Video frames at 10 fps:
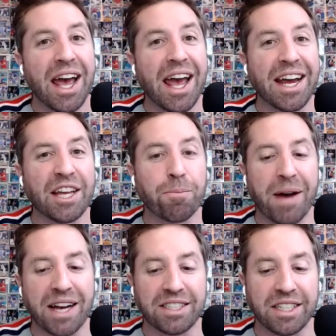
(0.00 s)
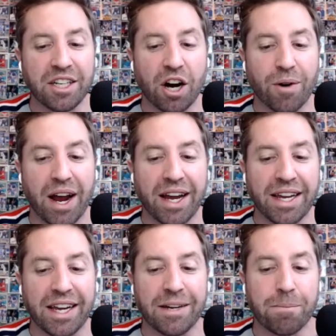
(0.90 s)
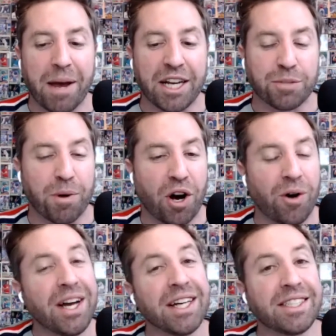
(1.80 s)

Eighth best E R A in baseball.